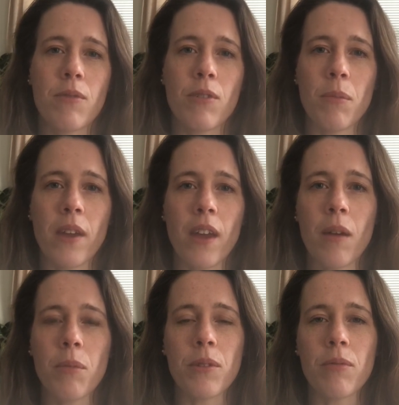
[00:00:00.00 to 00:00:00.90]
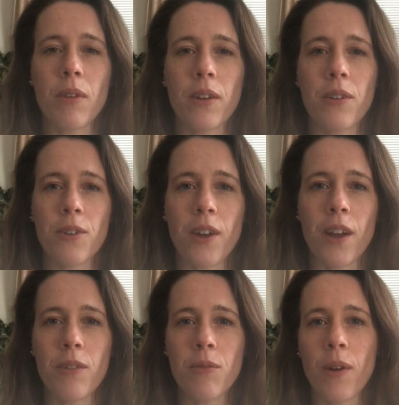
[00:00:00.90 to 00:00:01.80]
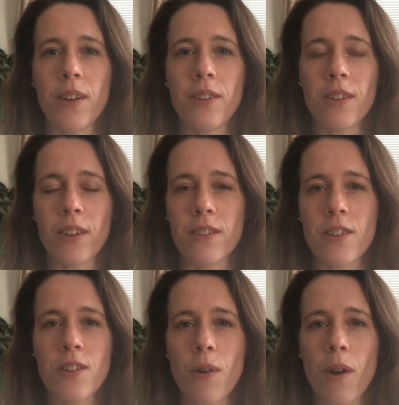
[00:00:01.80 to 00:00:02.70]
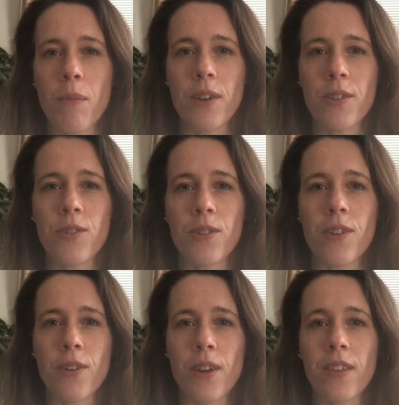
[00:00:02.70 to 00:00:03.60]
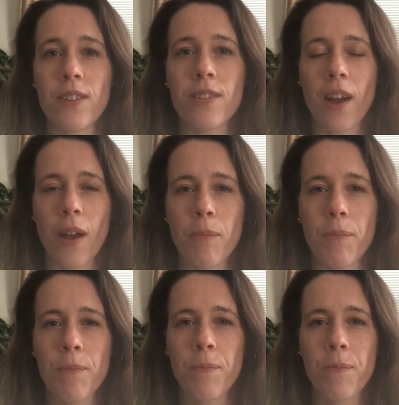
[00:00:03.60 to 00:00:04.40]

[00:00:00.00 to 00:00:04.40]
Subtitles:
for being able to find creative ways to continue our ministry during this time.